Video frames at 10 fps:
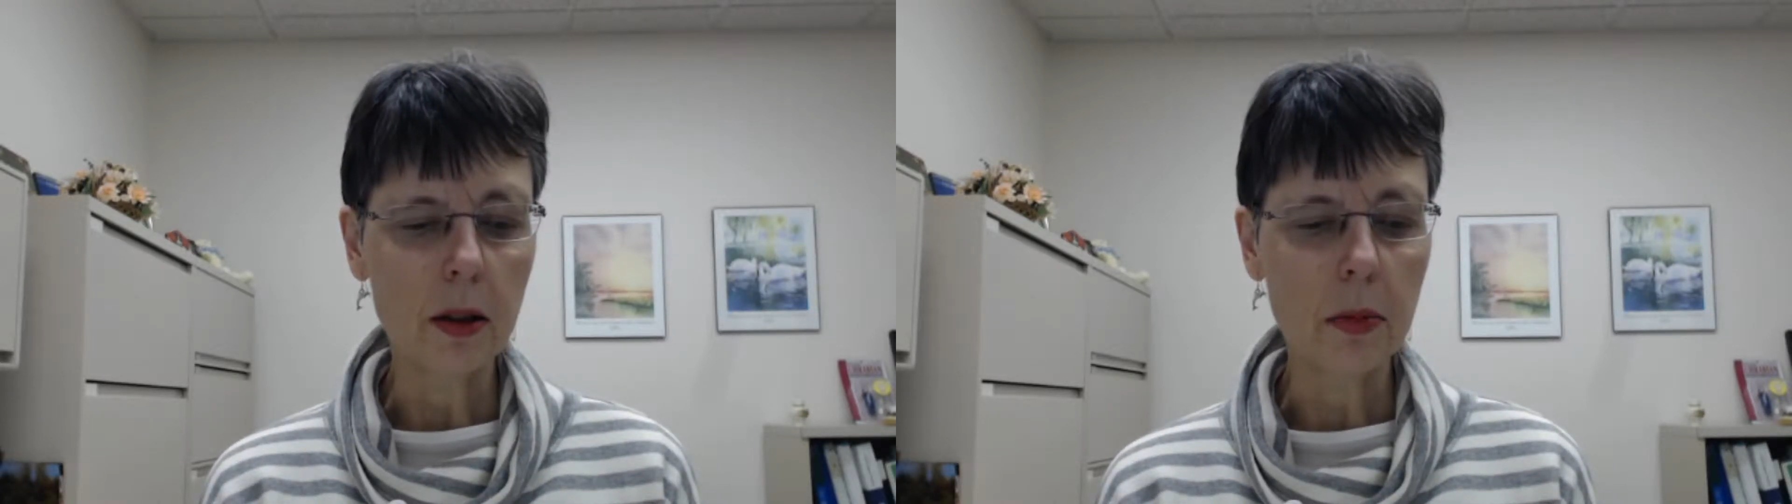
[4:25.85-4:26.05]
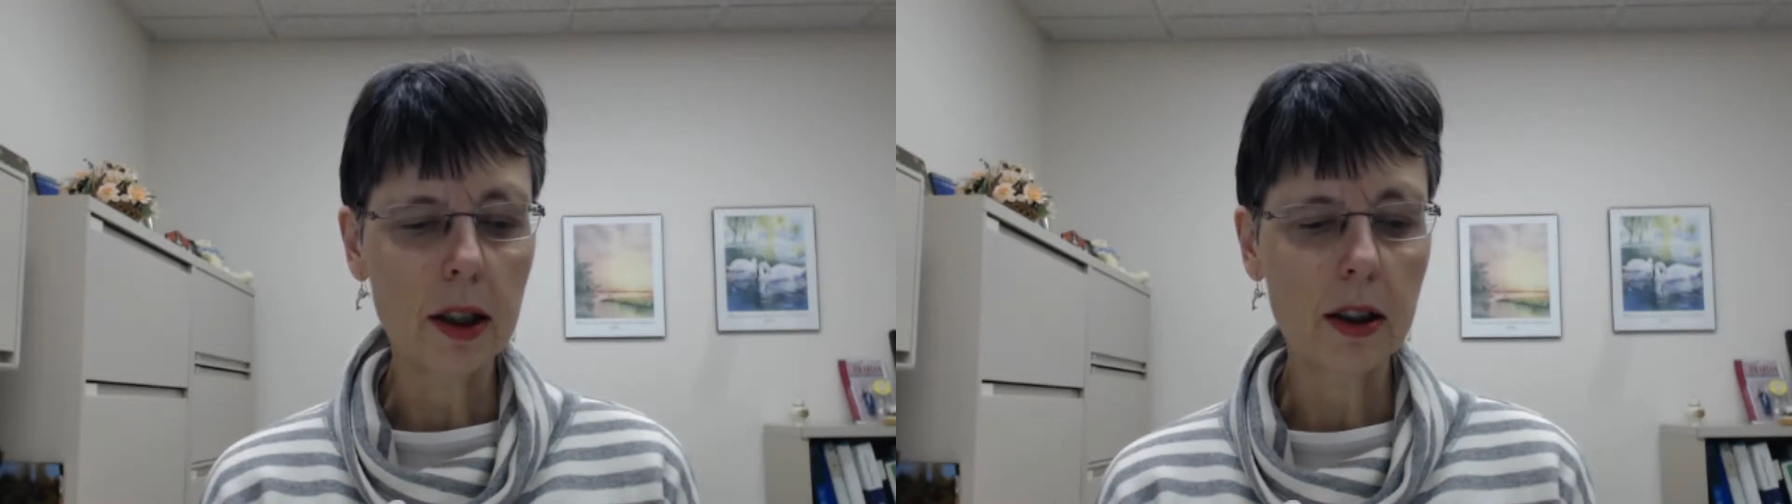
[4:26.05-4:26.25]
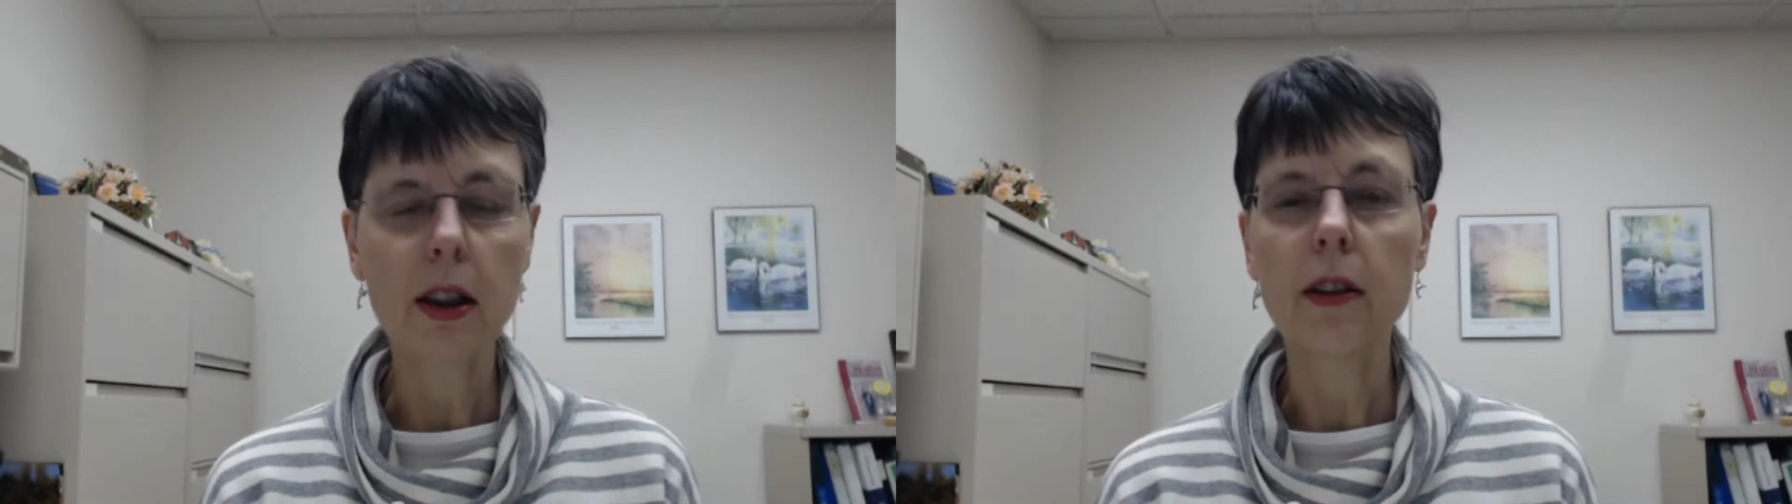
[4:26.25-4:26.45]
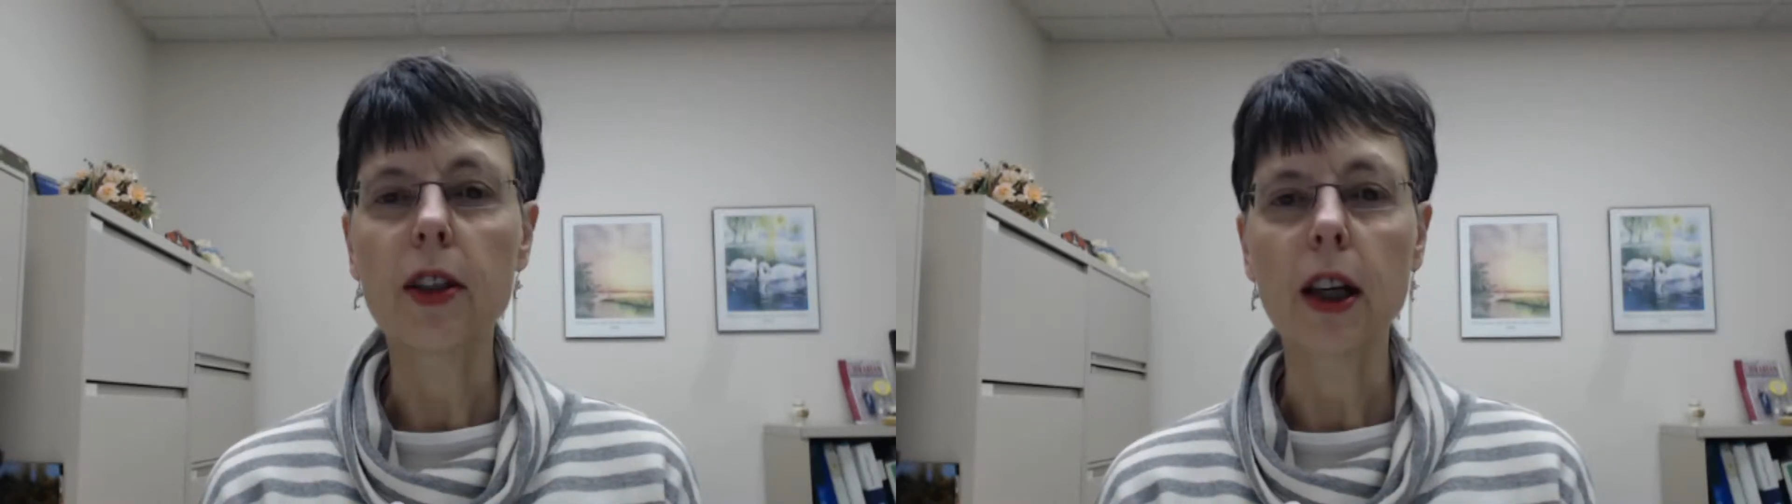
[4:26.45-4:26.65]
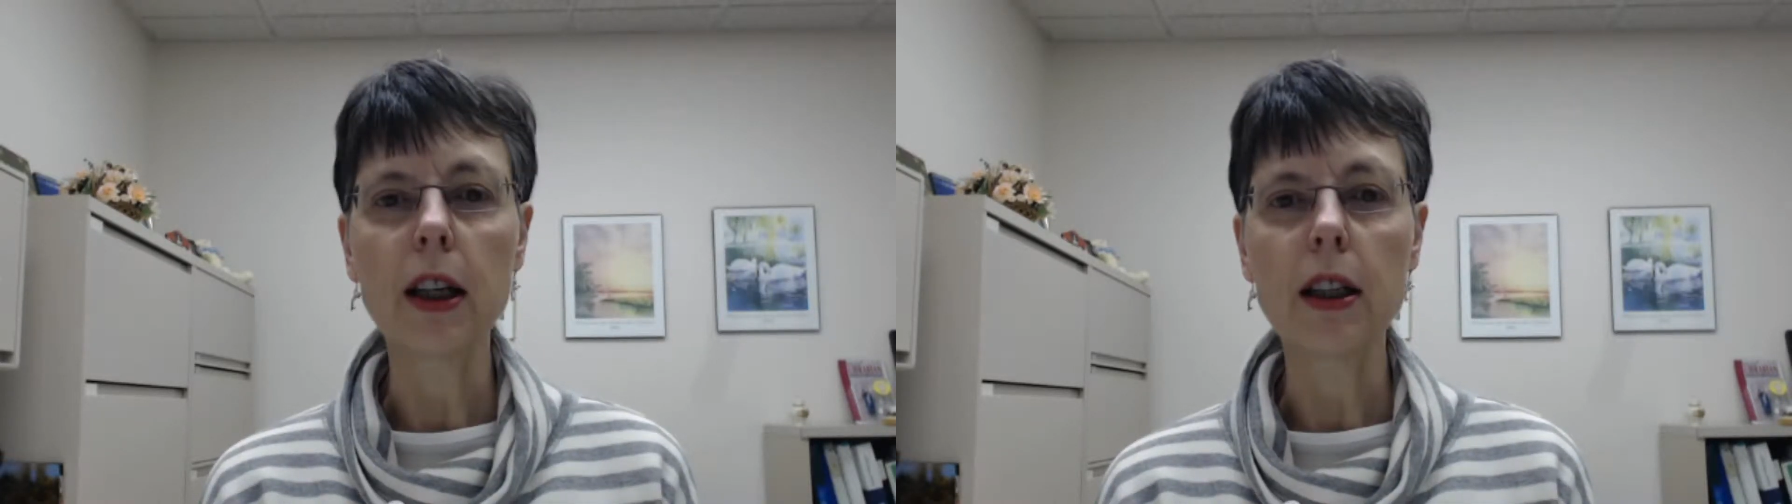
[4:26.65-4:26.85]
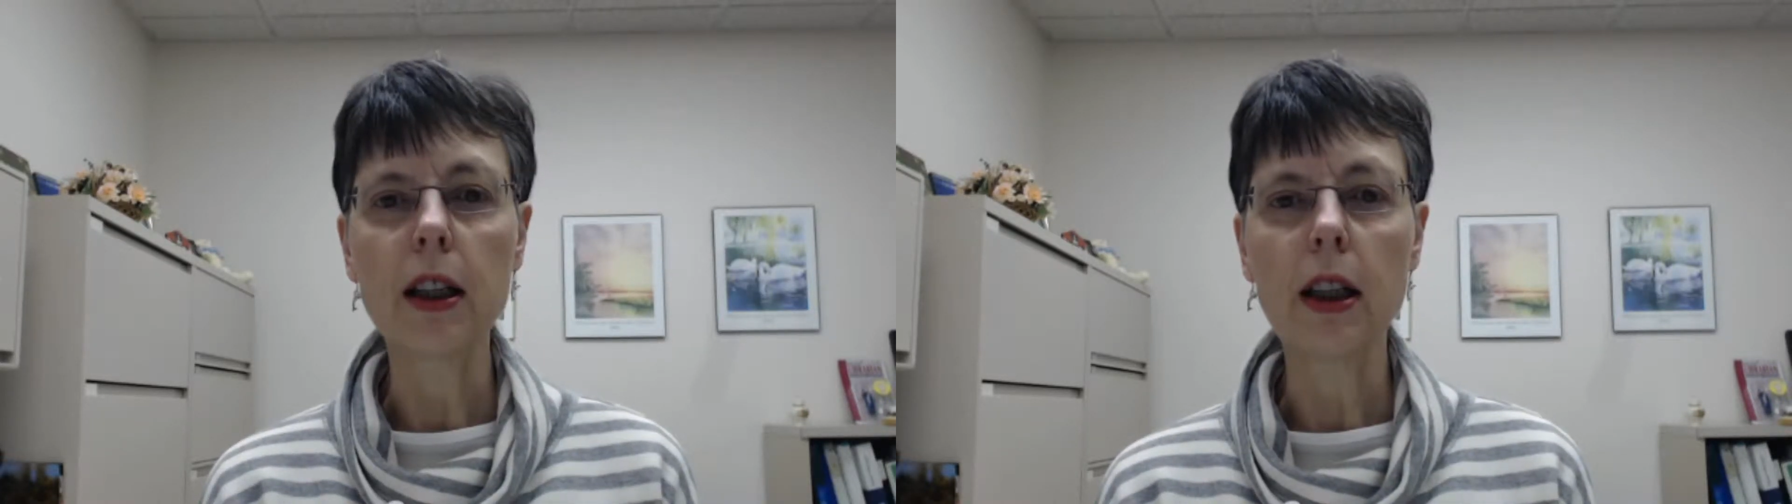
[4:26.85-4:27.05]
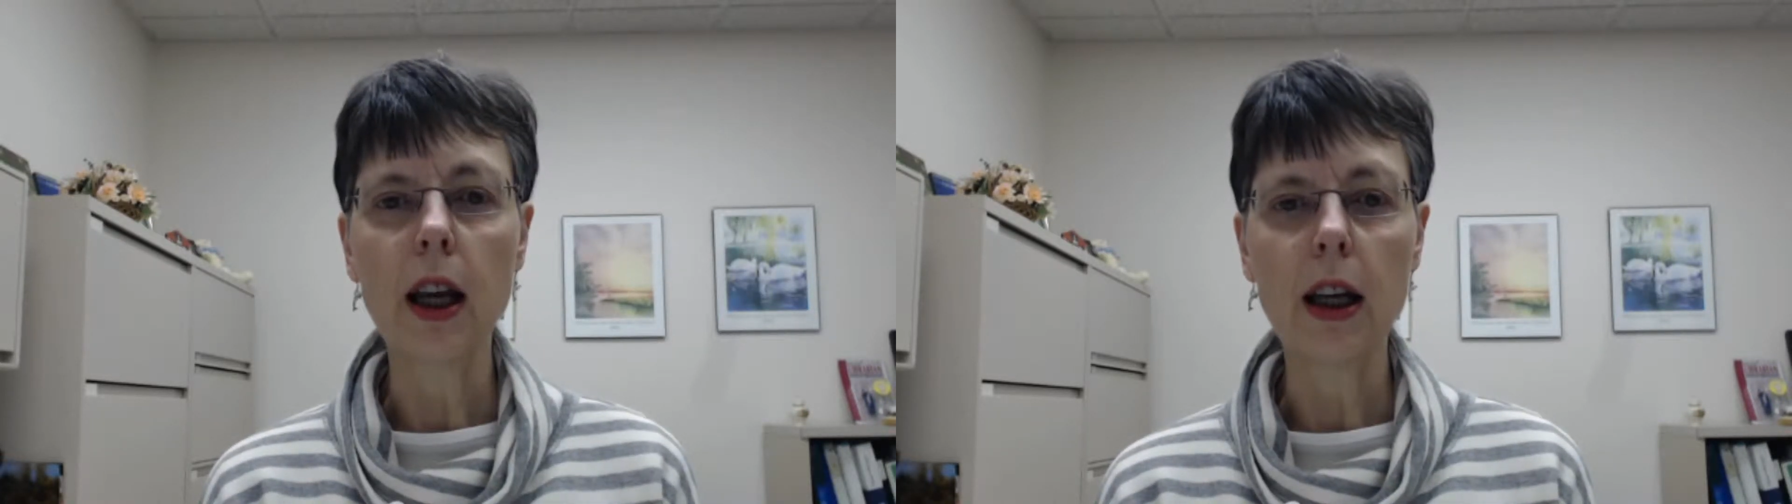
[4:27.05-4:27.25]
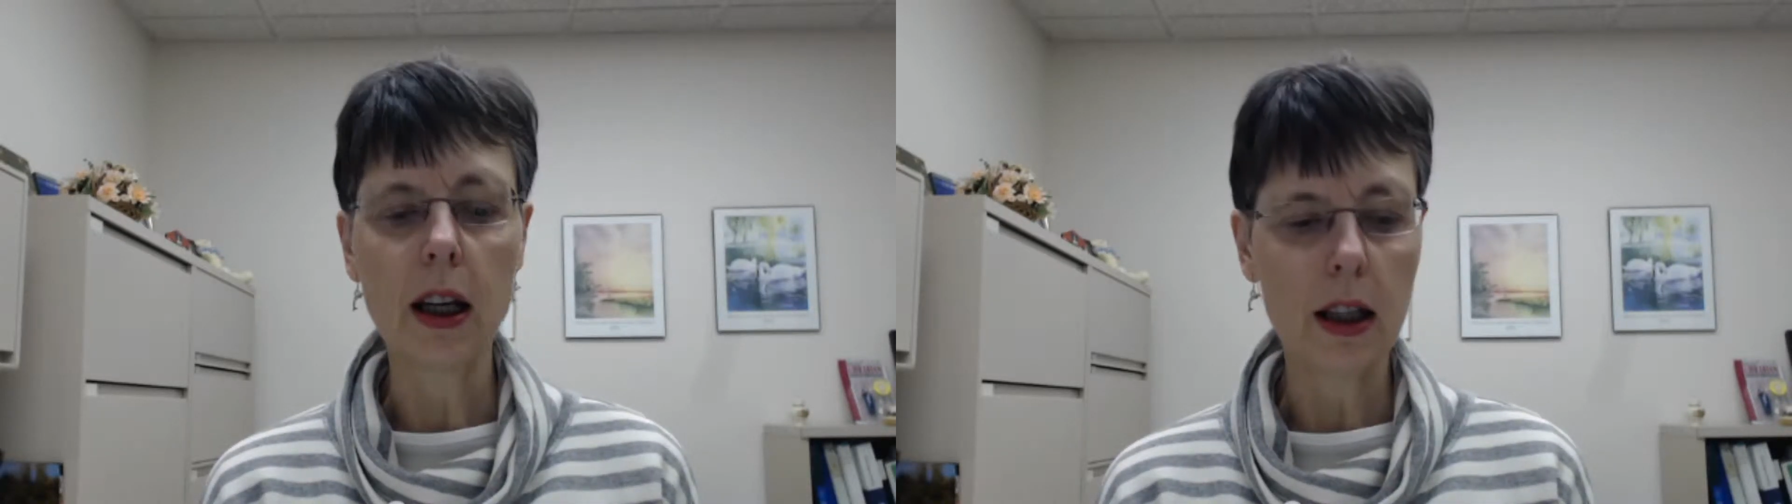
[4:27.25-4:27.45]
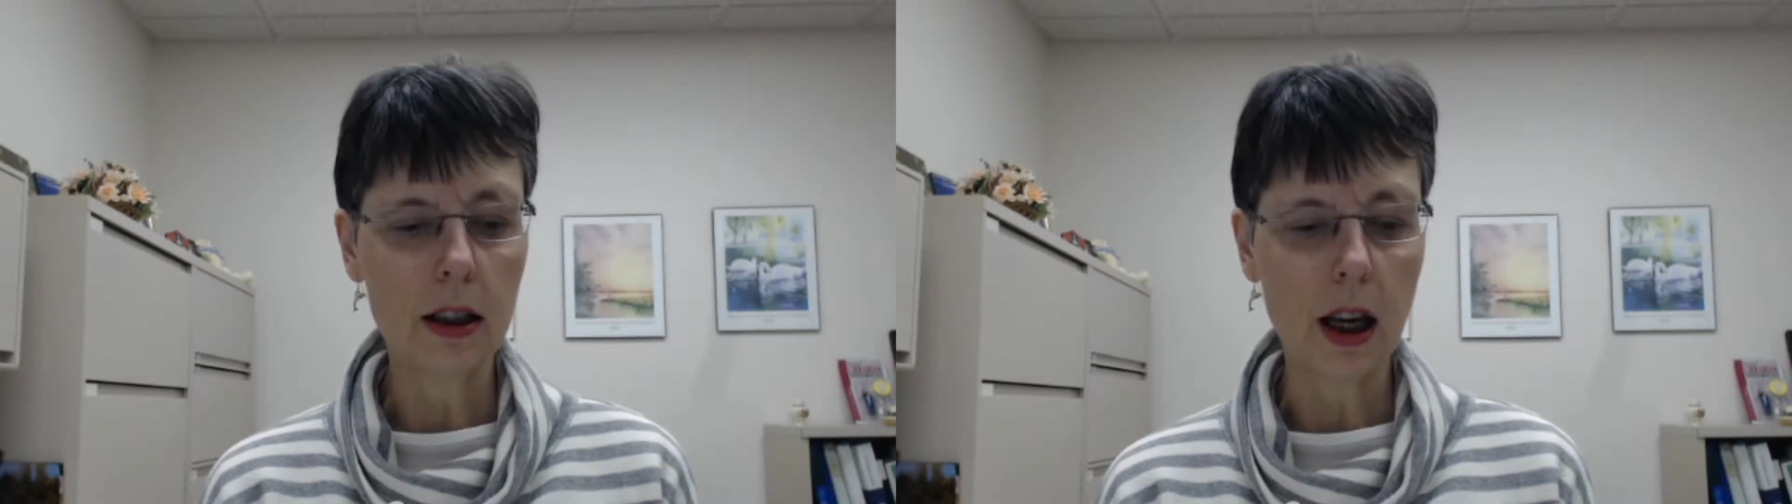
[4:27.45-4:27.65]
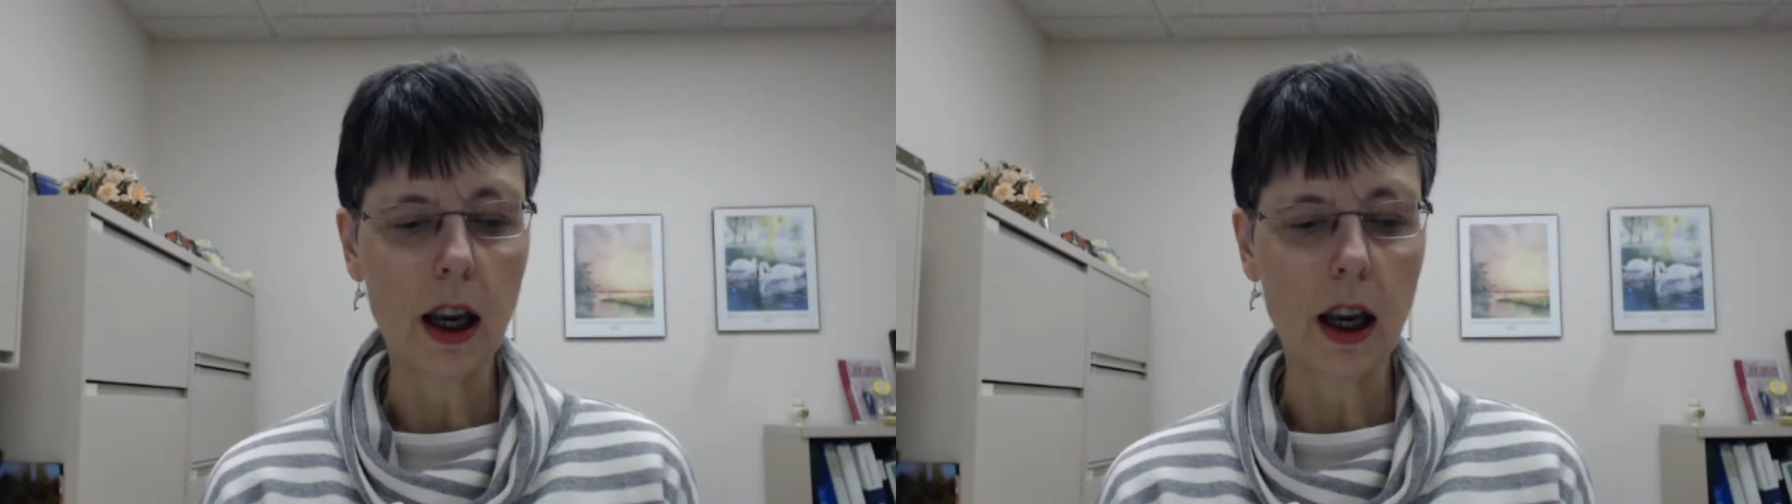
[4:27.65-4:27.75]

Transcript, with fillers: the midst of the 1980s